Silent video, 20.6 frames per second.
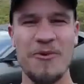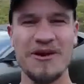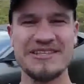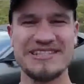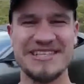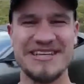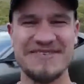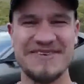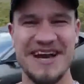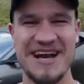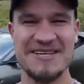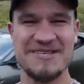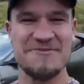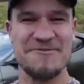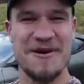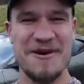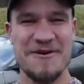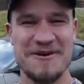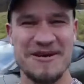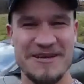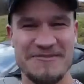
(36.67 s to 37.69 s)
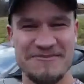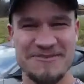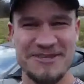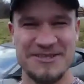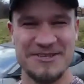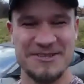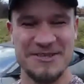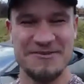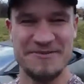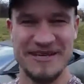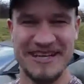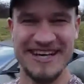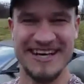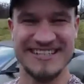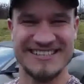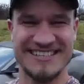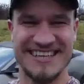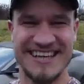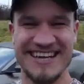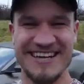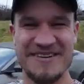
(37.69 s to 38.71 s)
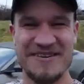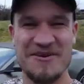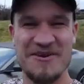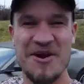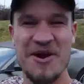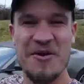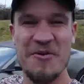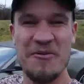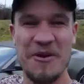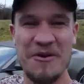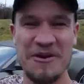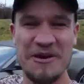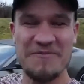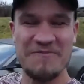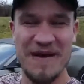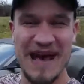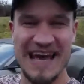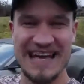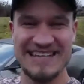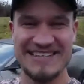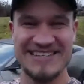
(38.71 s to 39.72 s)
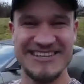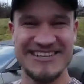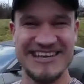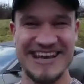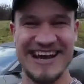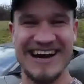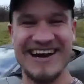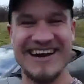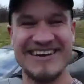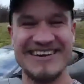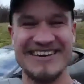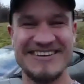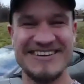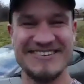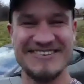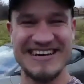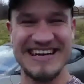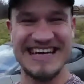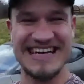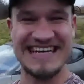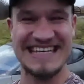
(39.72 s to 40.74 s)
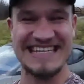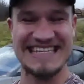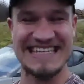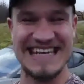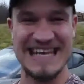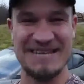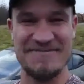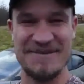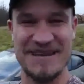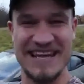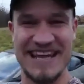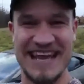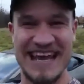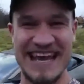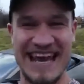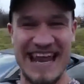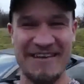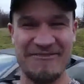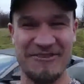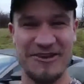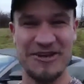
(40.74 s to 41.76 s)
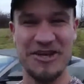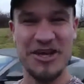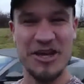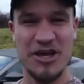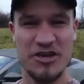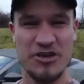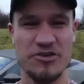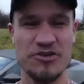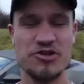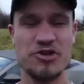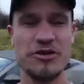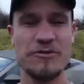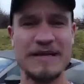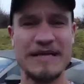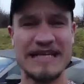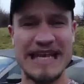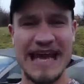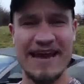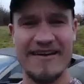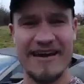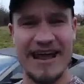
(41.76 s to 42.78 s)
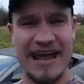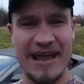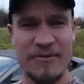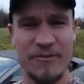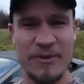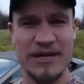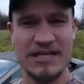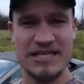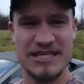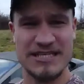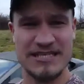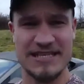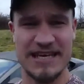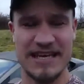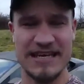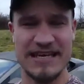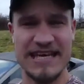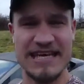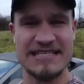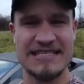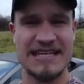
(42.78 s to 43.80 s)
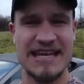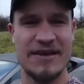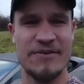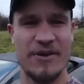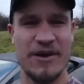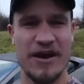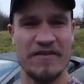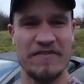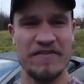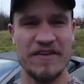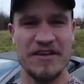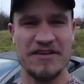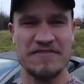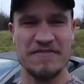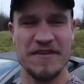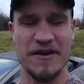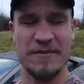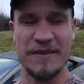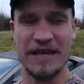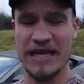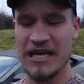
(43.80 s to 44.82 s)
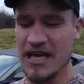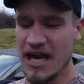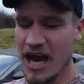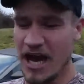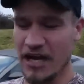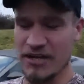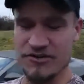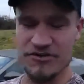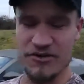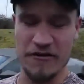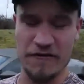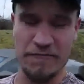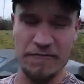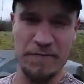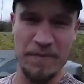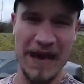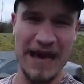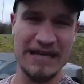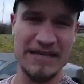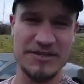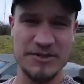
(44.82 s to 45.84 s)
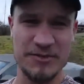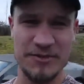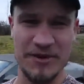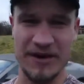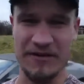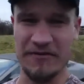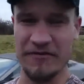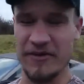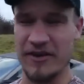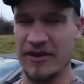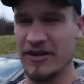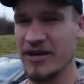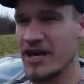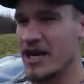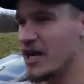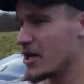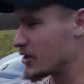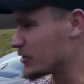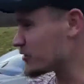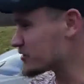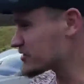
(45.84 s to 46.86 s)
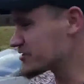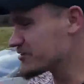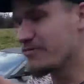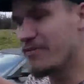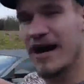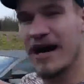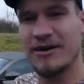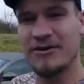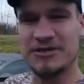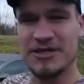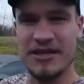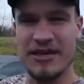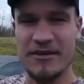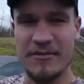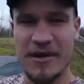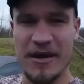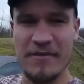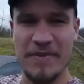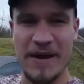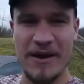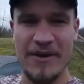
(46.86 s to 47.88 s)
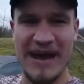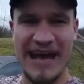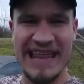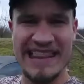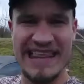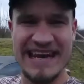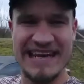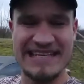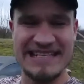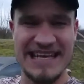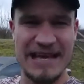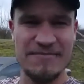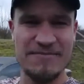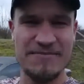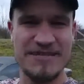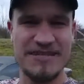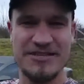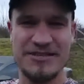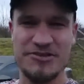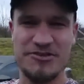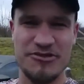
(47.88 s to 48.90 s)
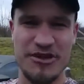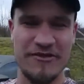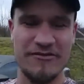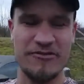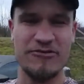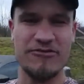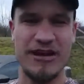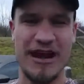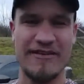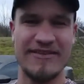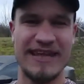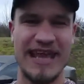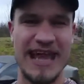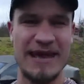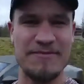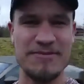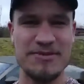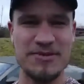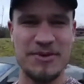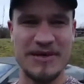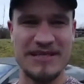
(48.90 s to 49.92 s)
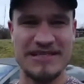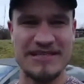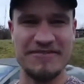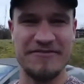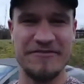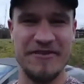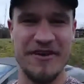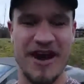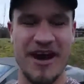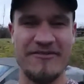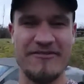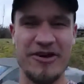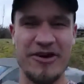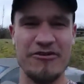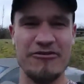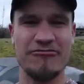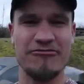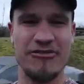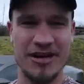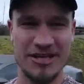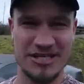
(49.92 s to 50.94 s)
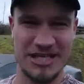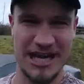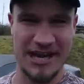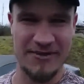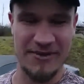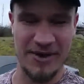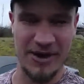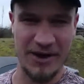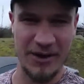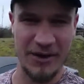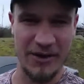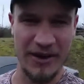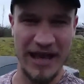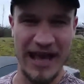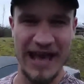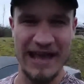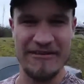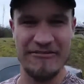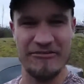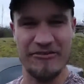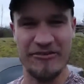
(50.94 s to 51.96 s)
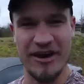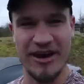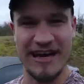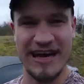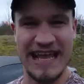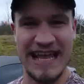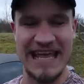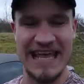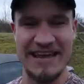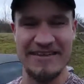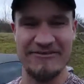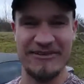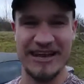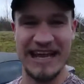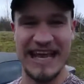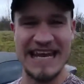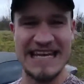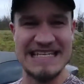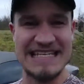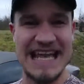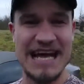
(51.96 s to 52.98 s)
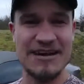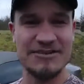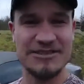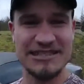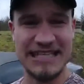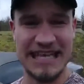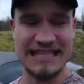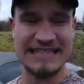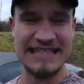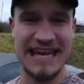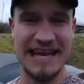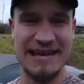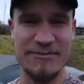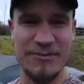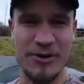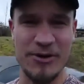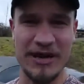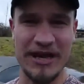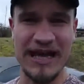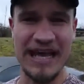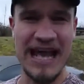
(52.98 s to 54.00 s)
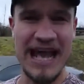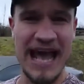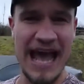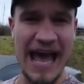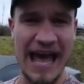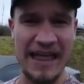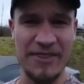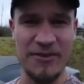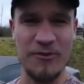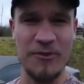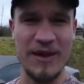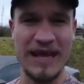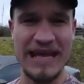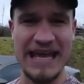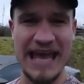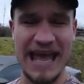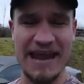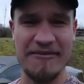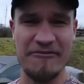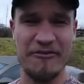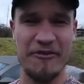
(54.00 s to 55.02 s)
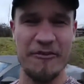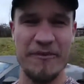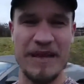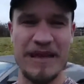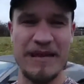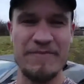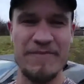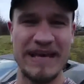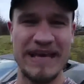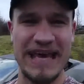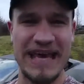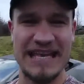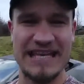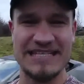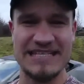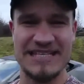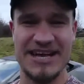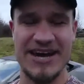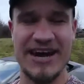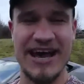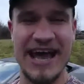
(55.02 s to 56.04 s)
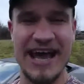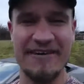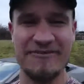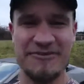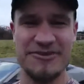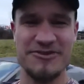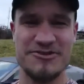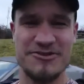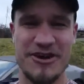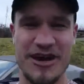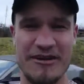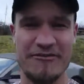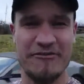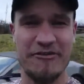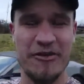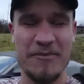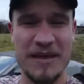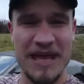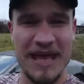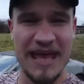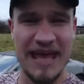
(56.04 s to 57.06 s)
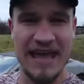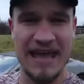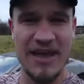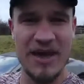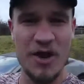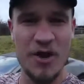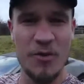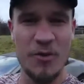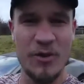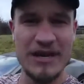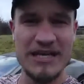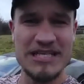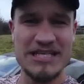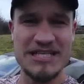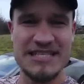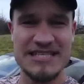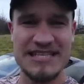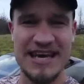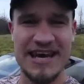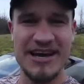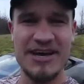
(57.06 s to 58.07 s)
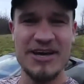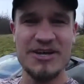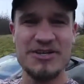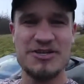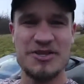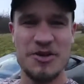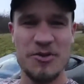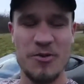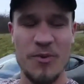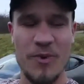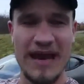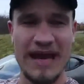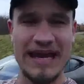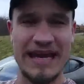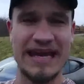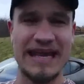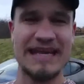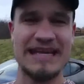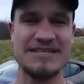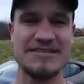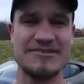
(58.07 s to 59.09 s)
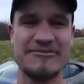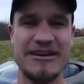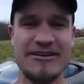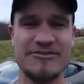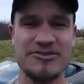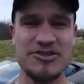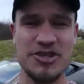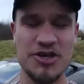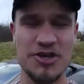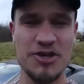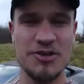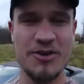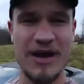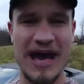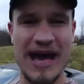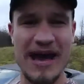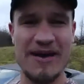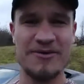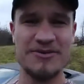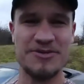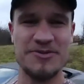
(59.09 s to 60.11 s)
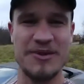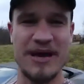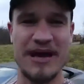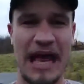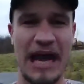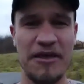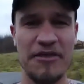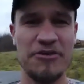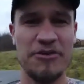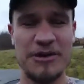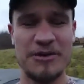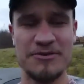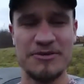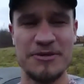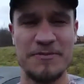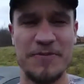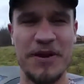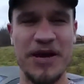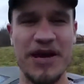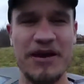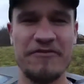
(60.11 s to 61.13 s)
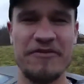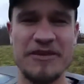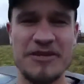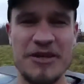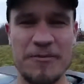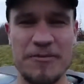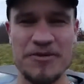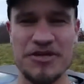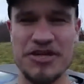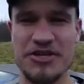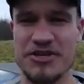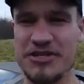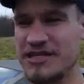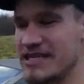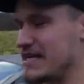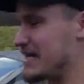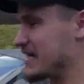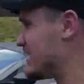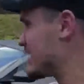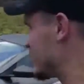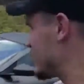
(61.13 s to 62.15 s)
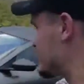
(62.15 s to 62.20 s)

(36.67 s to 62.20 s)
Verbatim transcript: What's up guys, welcome to Supercars of London. Welcome back to the Arden Green DB11. You joined me down in Winchester. Yesterday when I finished filming, I drove back to Watford, got some miles under my belt, and then attempted to travel around the M25 at rush hour on a Friday evening. It is now Saturday morning and the weekend for me begins. I have to drive from here, Winchester, to Welling. It is around two hours away and I thought it was the perfect opportunity